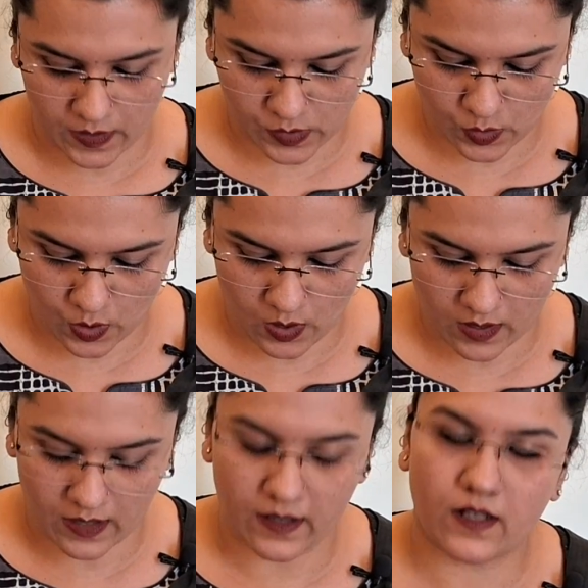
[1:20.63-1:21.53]

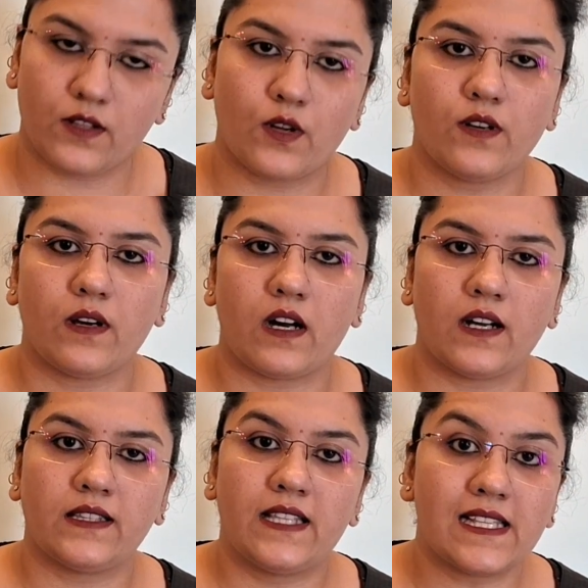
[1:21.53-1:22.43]
So, you know,
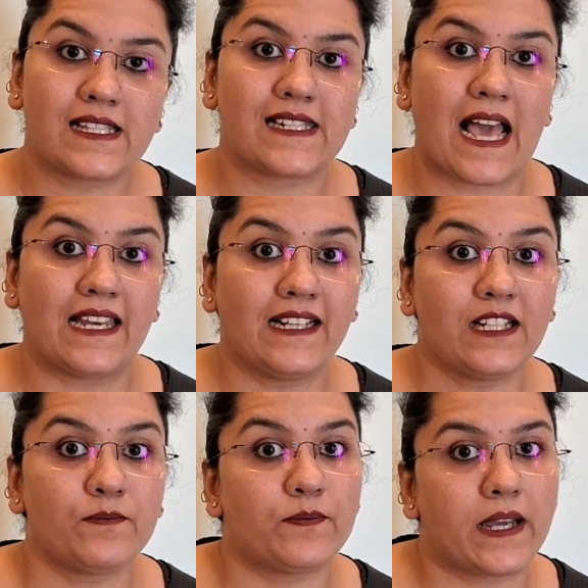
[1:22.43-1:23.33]
uh, this
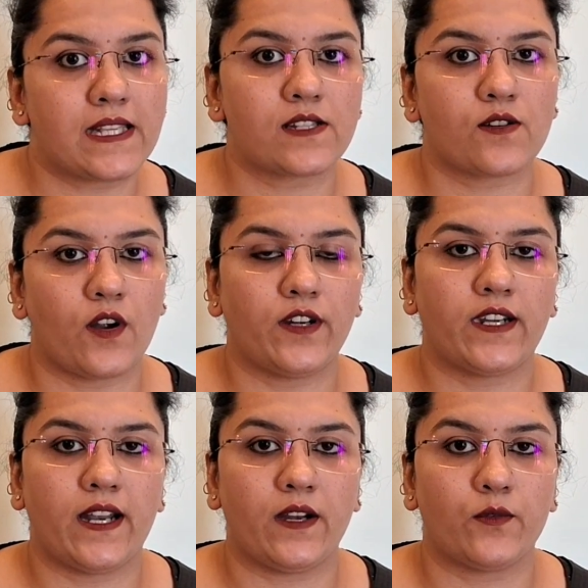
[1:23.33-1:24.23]
talent based
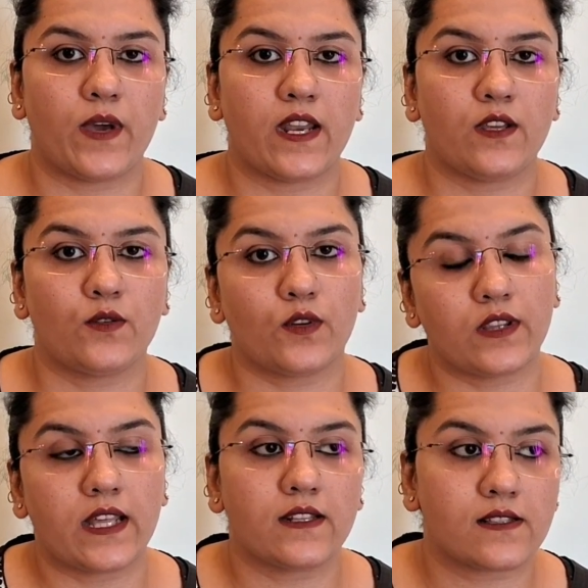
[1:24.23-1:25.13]
content where, you
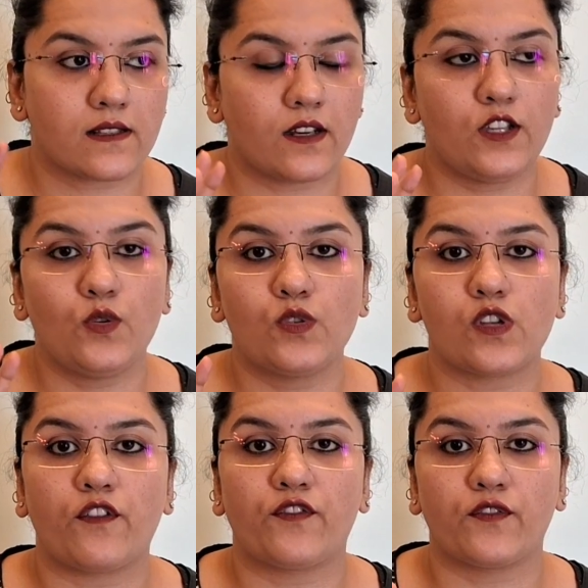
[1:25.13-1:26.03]
know, there is a
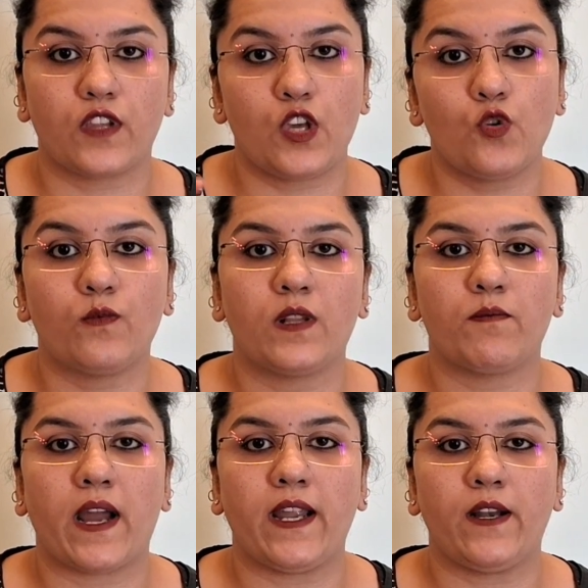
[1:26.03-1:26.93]
use of the
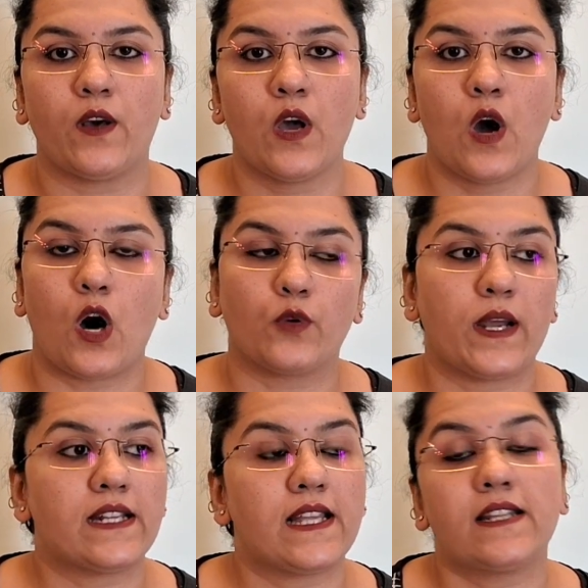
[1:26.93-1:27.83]
human mind or
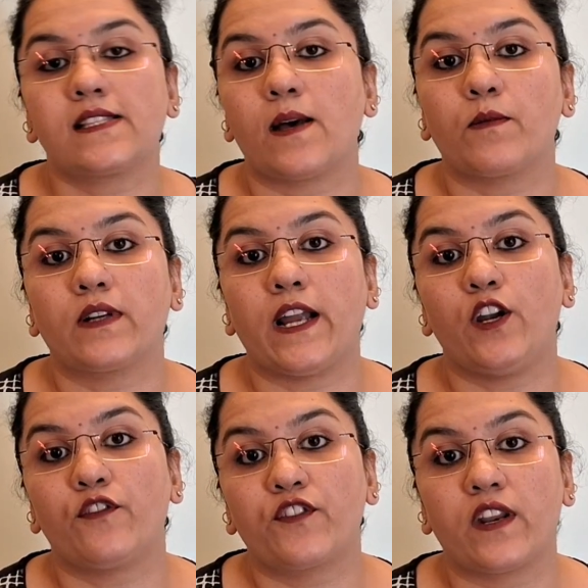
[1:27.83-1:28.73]
where there is some
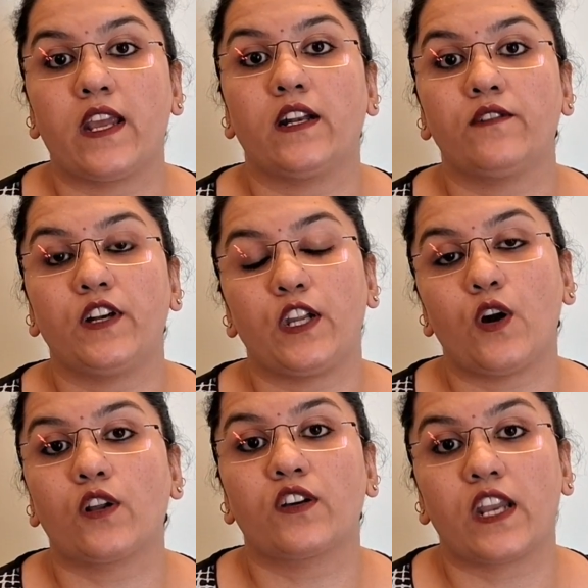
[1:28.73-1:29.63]
kind of
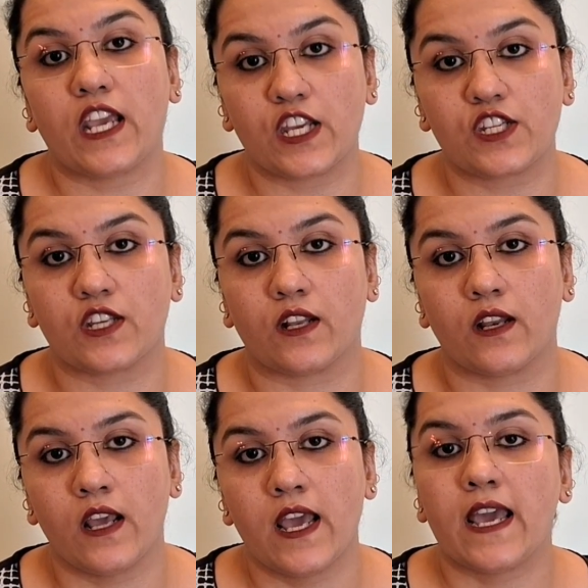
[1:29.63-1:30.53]
creativity or
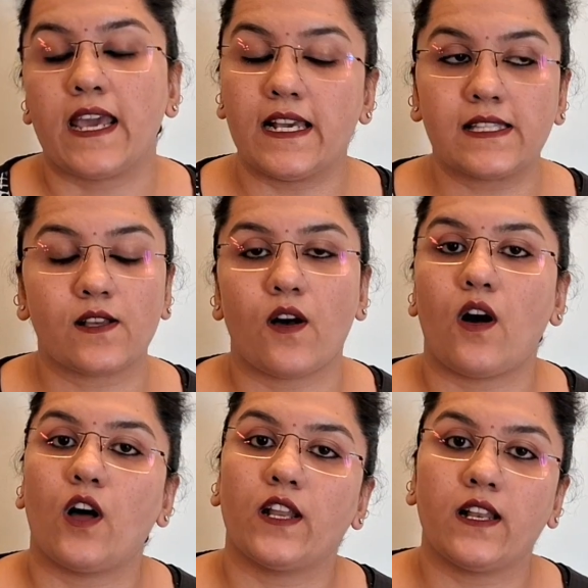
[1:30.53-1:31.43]
creation is
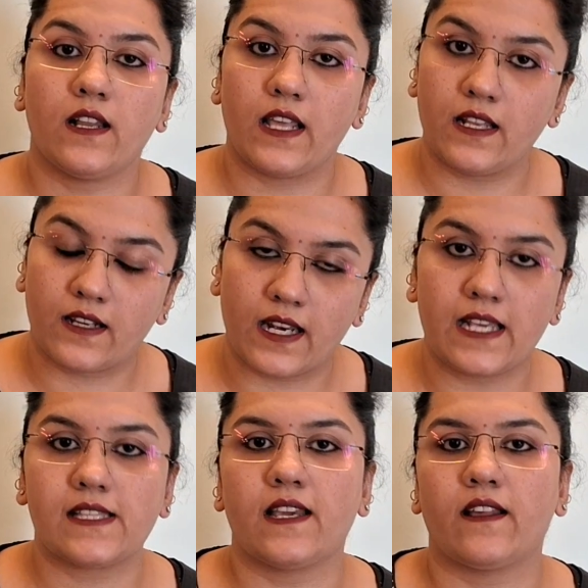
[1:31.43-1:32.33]
on an
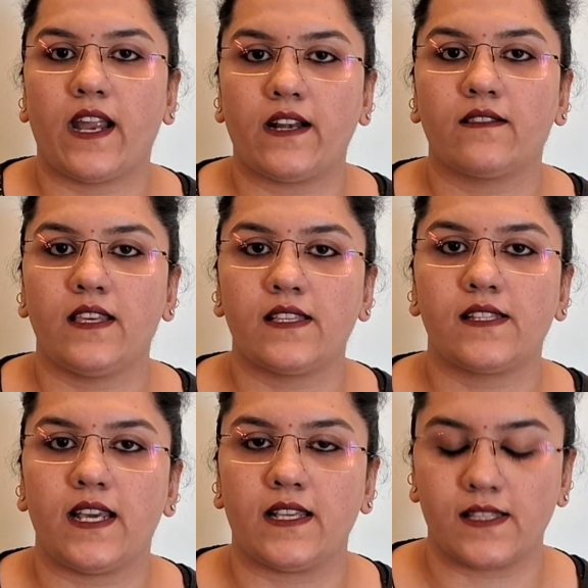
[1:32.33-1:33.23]
increasing rate
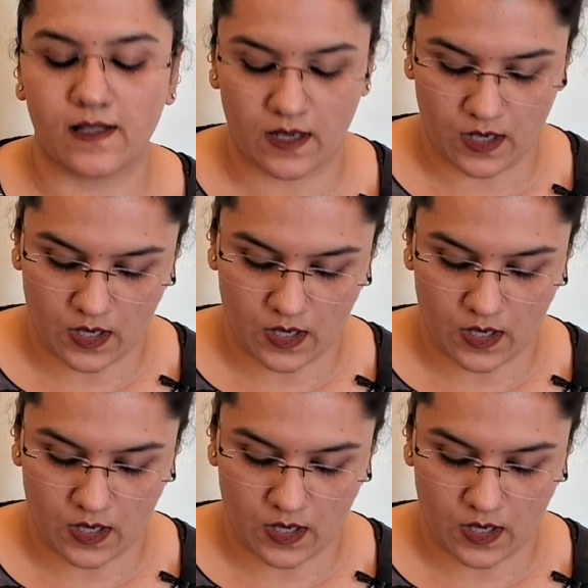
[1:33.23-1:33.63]
these days